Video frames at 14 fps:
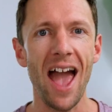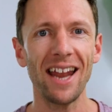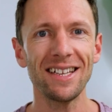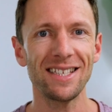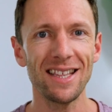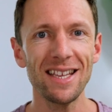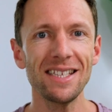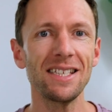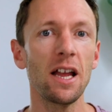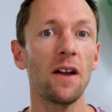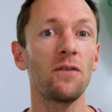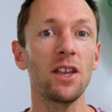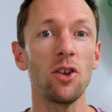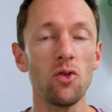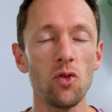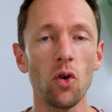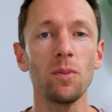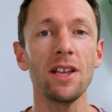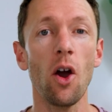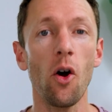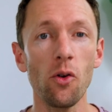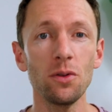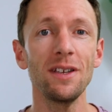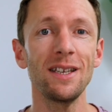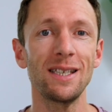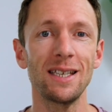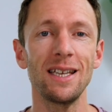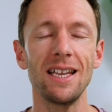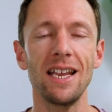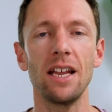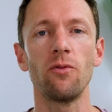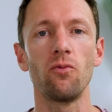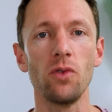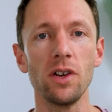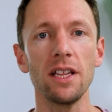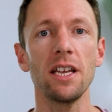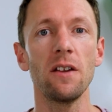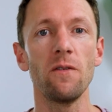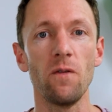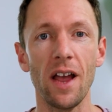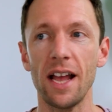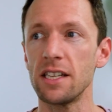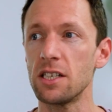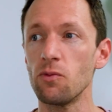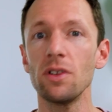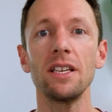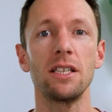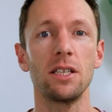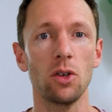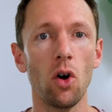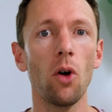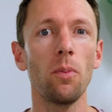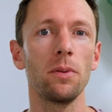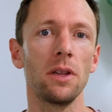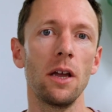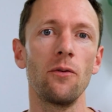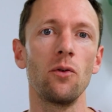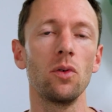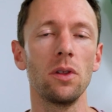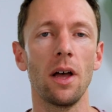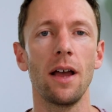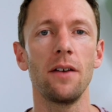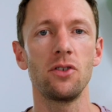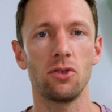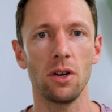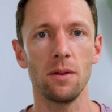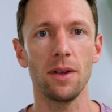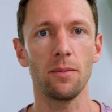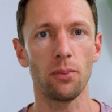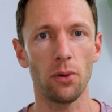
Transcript: And it's this stuff that you normally only see in really advanced, really top level live streaming